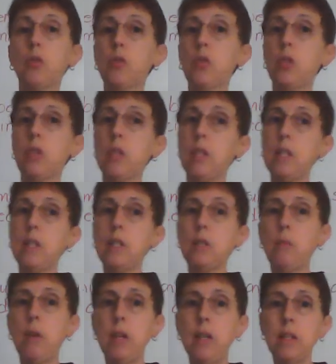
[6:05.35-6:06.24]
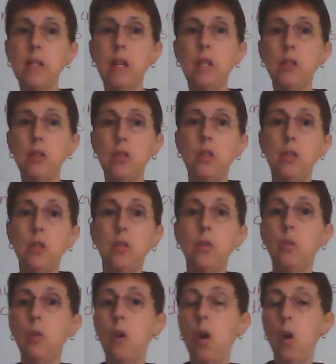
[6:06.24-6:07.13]
So you need to pay attention
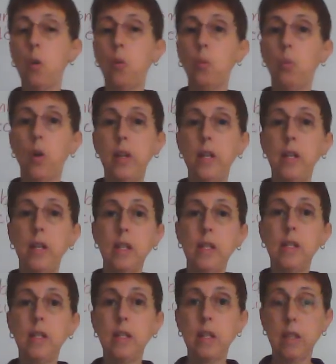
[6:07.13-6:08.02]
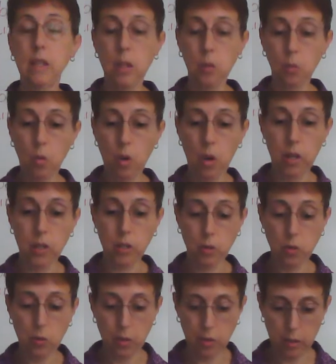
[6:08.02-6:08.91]
to what it is that they want
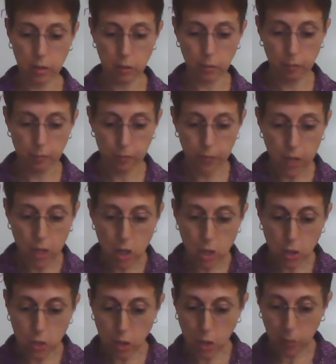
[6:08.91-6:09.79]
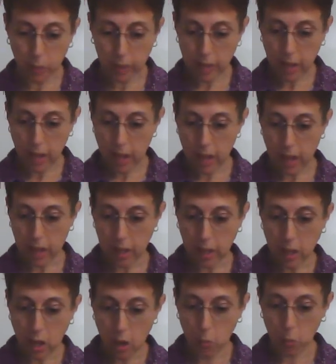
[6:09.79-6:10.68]
you to do. So in
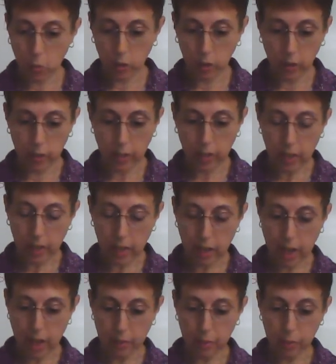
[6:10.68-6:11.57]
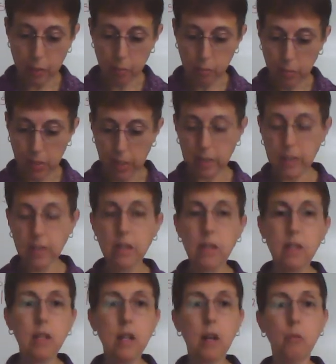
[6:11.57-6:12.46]
A, we're looking at the mixed
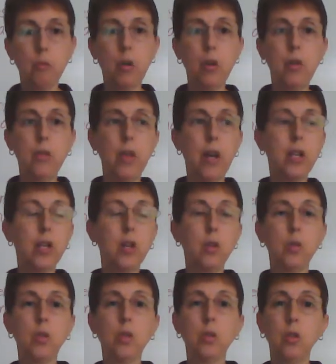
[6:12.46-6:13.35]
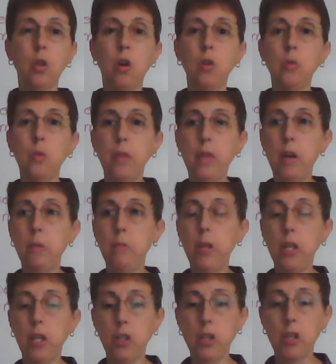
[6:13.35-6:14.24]
number that goes along with that
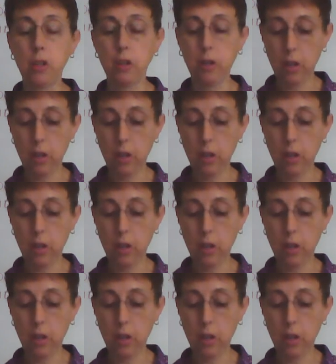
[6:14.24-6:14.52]
picture.